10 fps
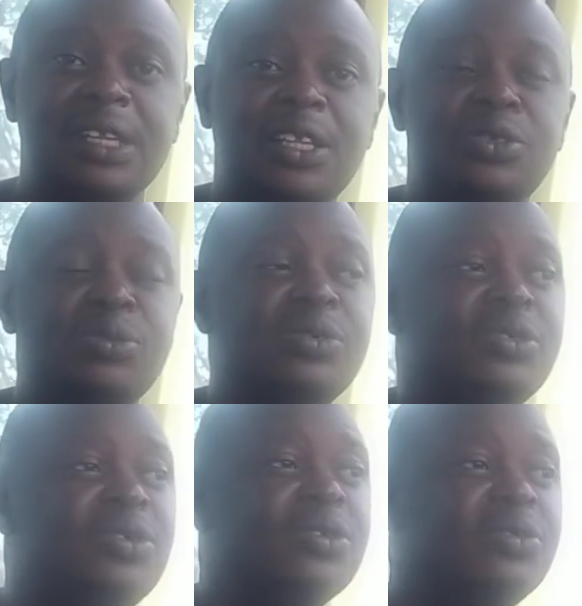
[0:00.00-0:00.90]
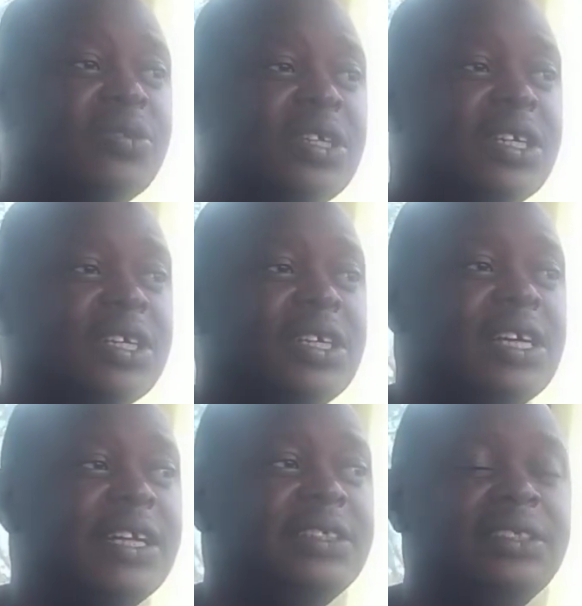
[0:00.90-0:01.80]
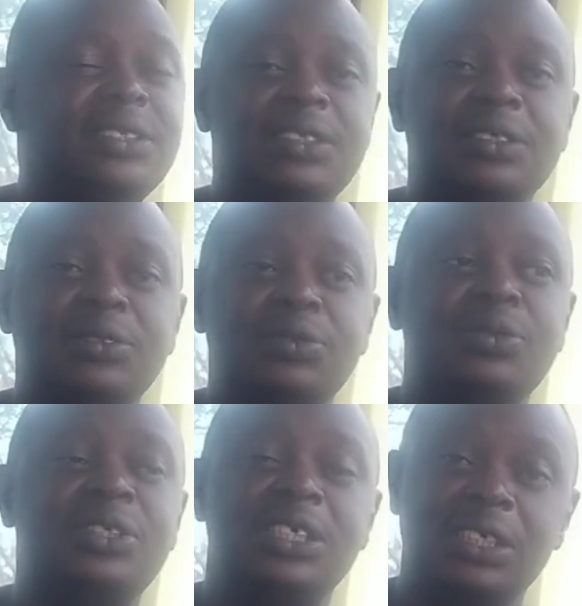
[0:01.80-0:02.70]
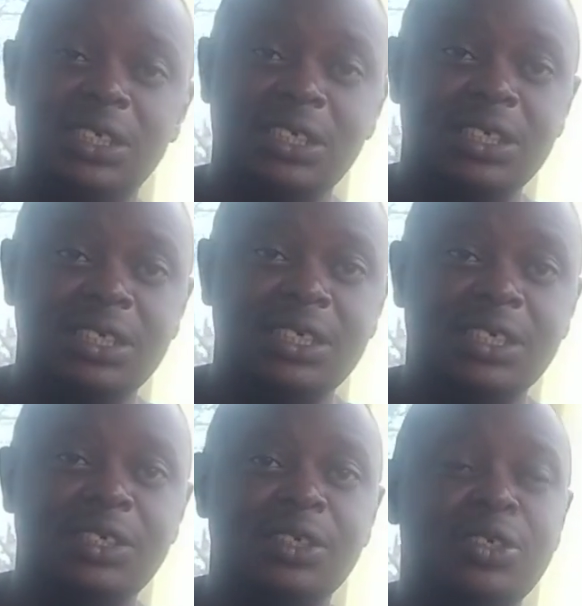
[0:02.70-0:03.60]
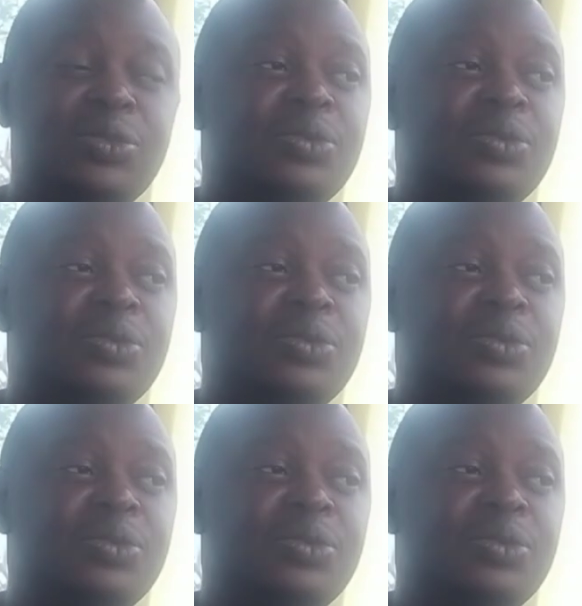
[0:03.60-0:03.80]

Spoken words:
They should not go to the garden to dig. They should